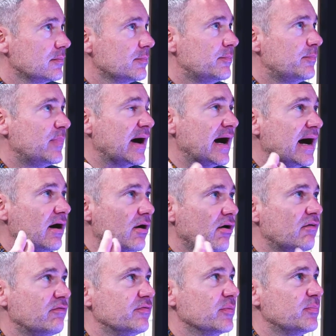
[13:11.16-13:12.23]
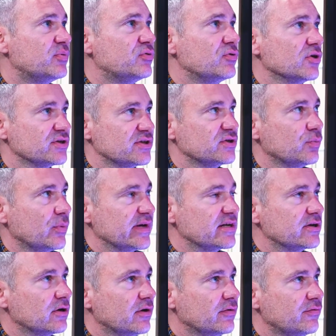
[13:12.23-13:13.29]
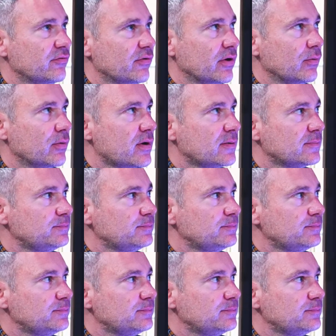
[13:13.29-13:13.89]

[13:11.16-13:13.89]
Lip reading: part of the process we go through,